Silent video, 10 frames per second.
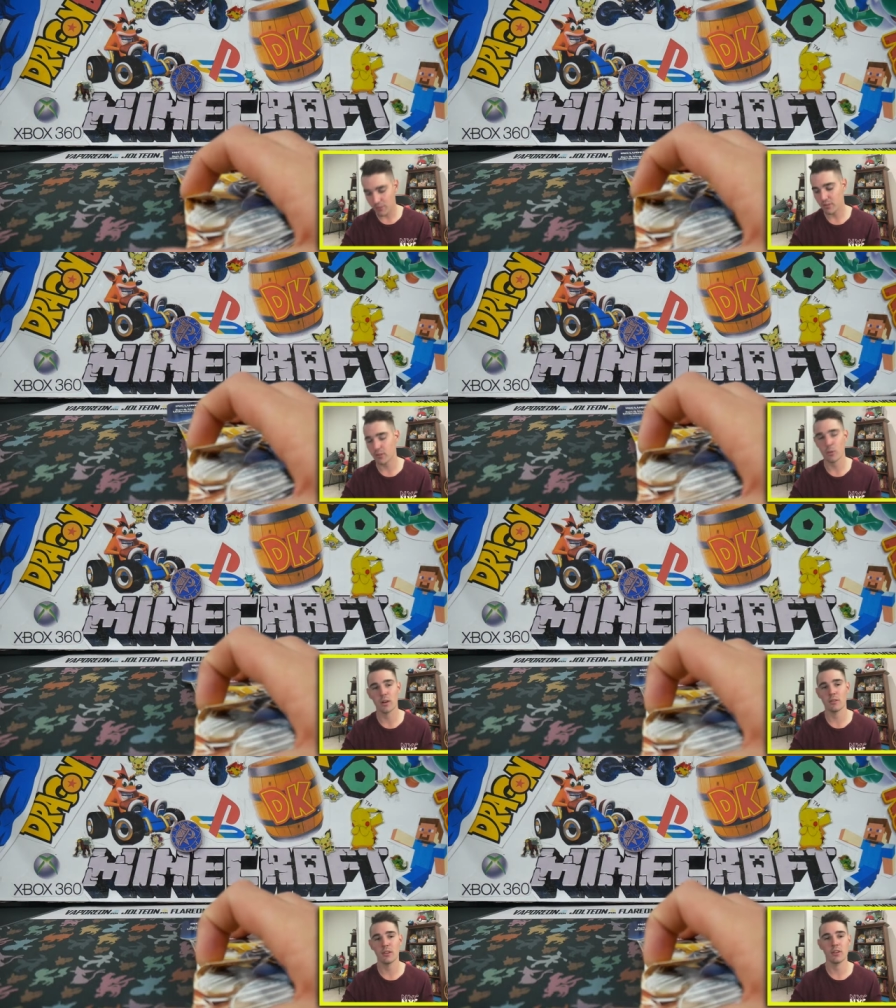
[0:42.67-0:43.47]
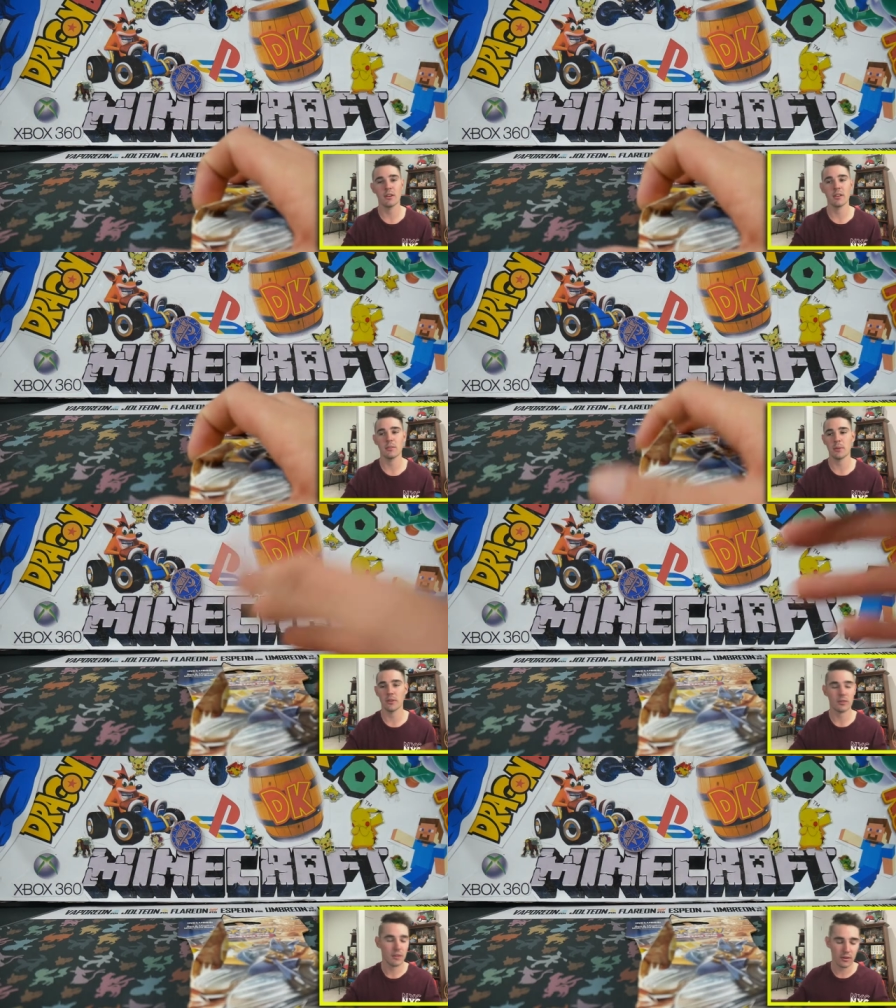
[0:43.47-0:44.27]
every single one of you guys
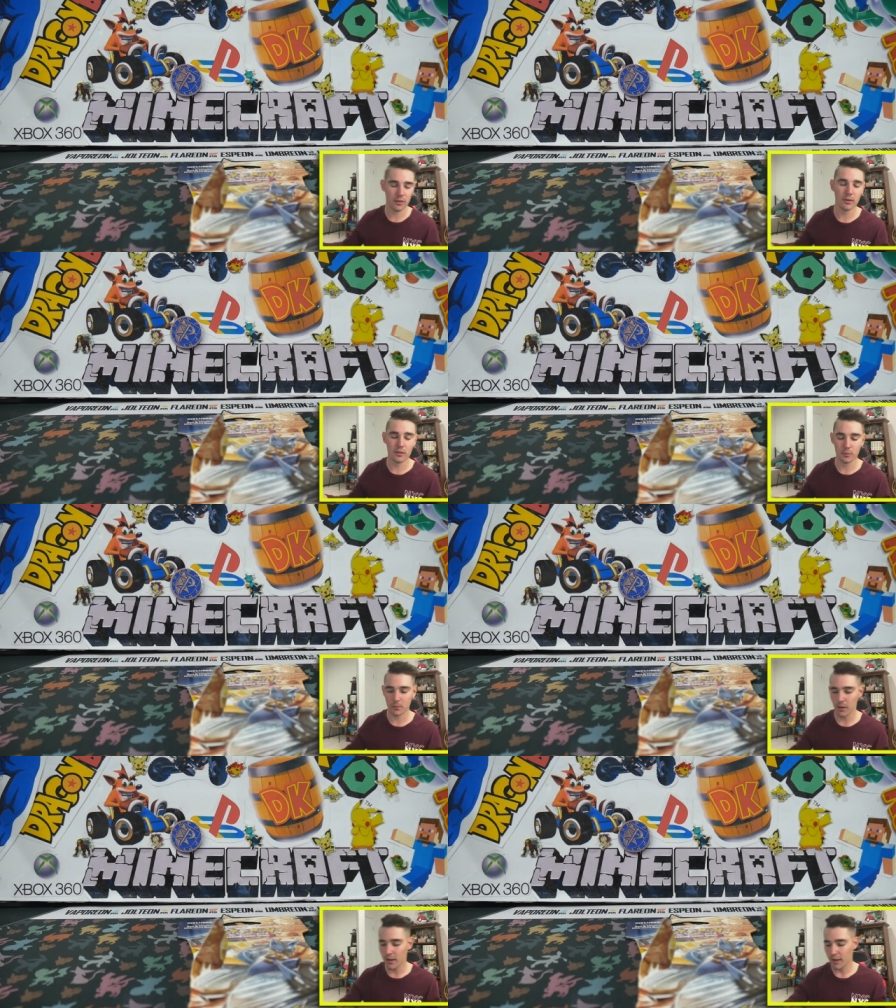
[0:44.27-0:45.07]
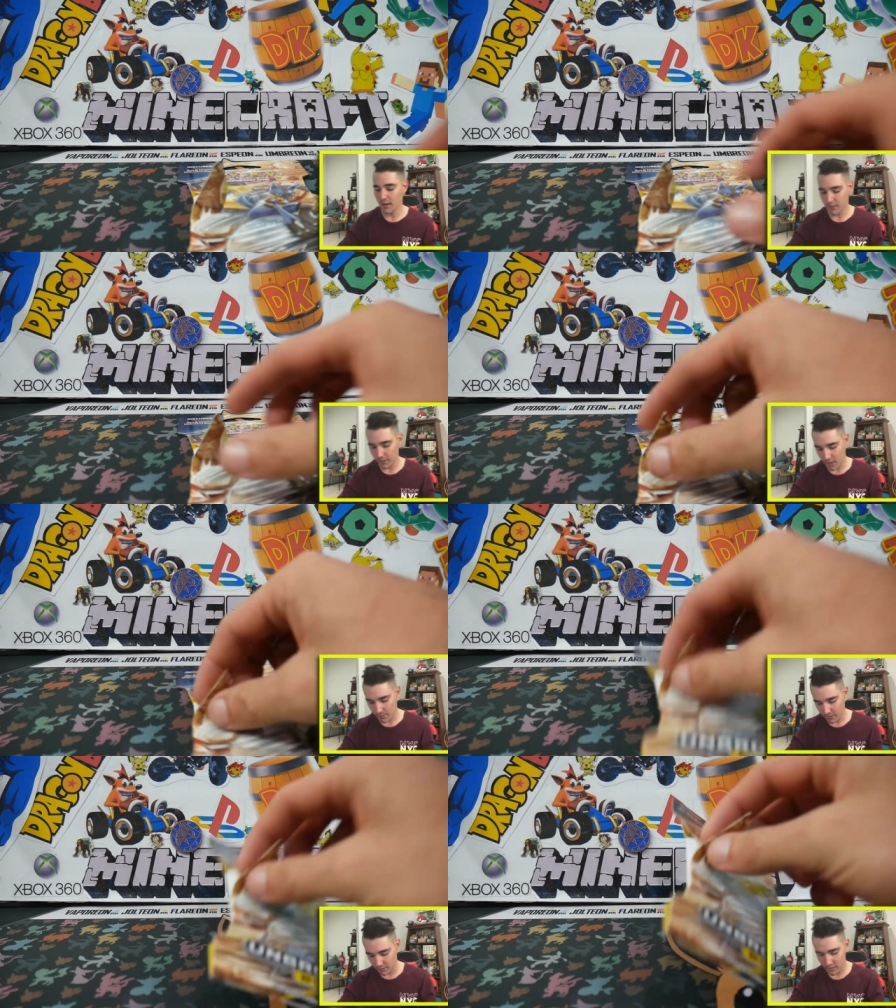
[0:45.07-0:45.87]
because I know you guys will do
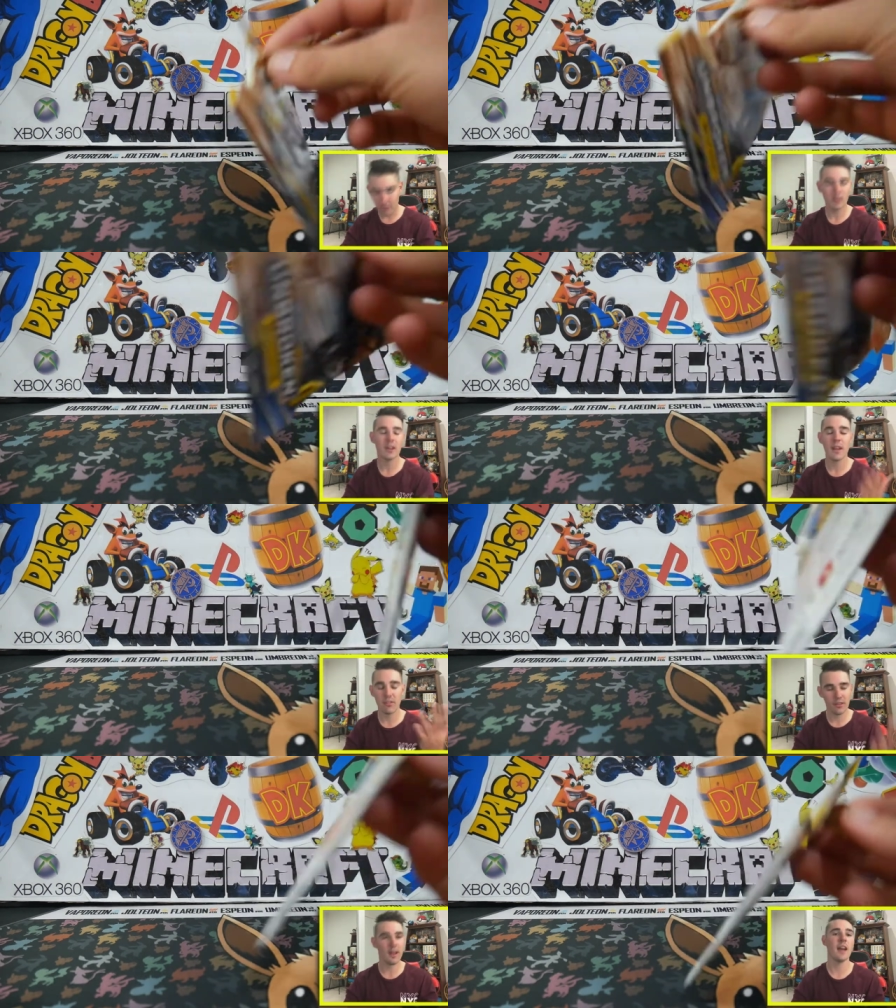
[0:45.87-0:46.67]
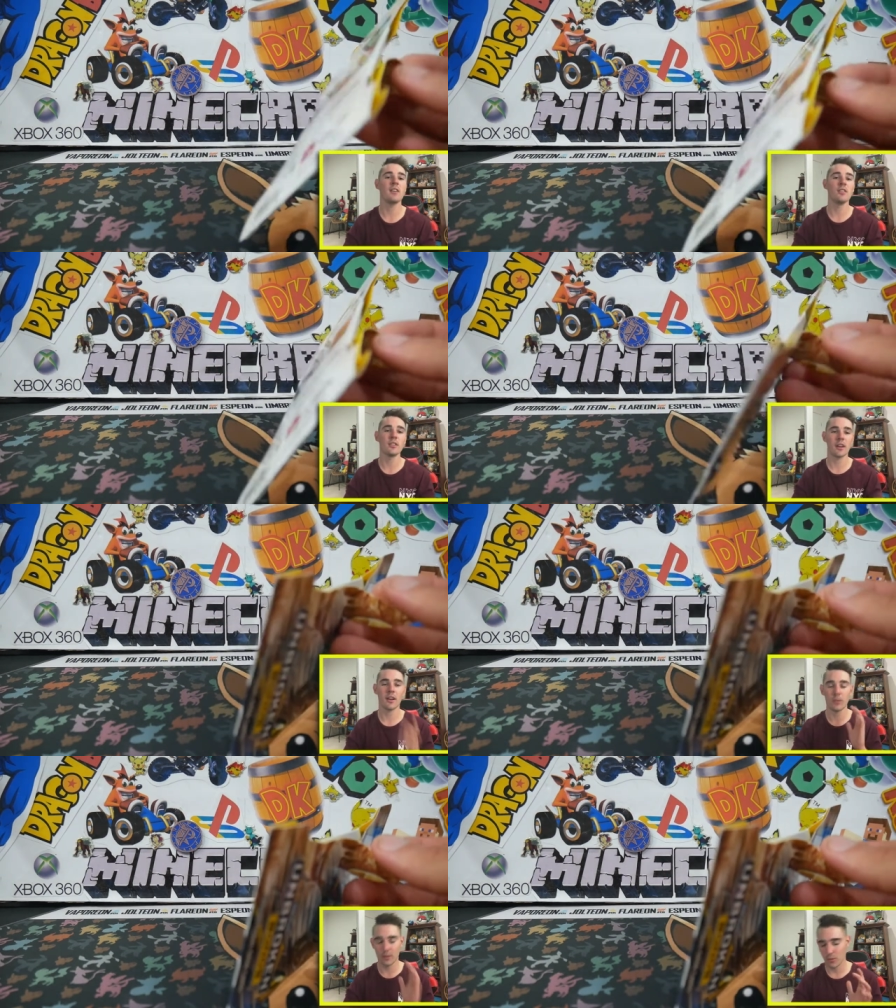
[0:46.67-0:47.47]
that because you guys have been there for ages and
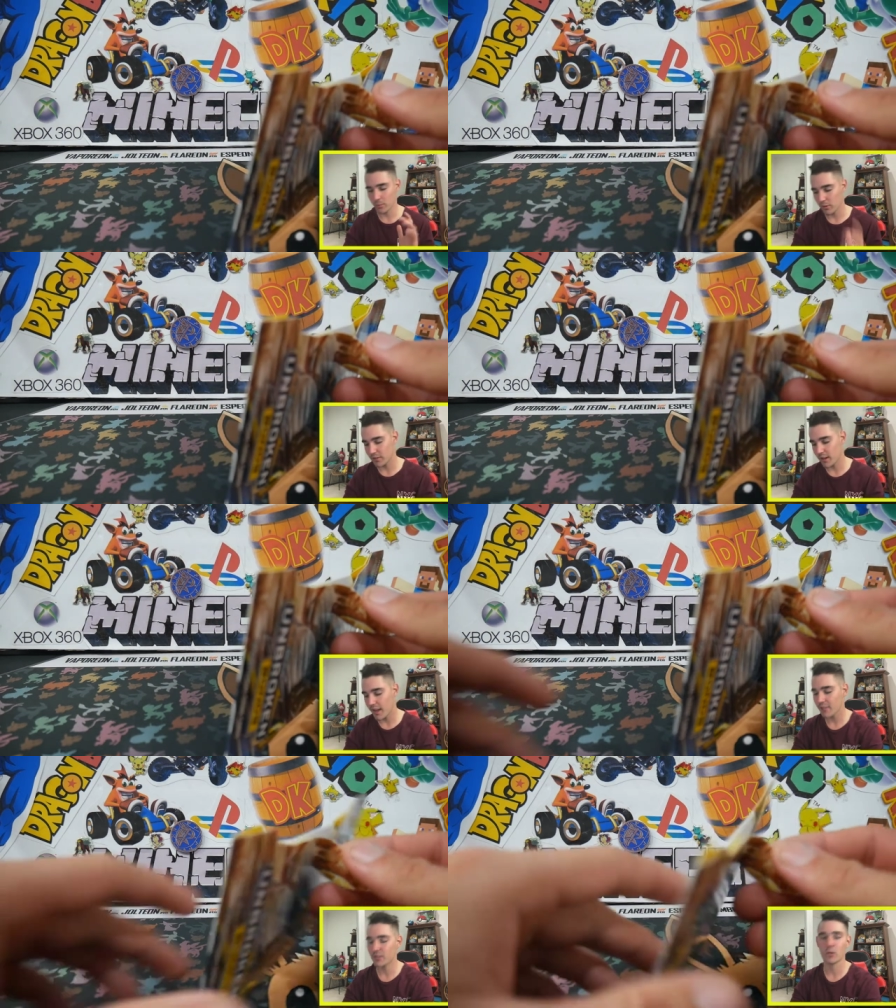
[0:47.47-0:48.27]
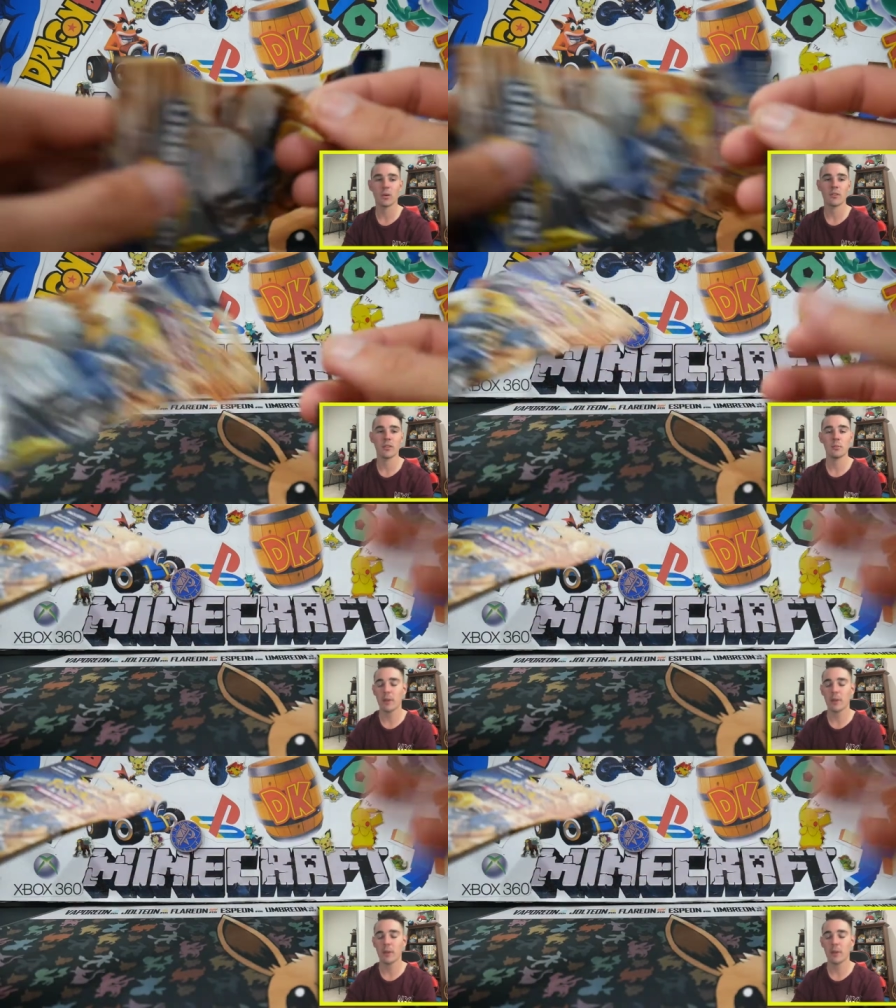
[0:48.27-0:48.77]
I really do appreciate every single one of you.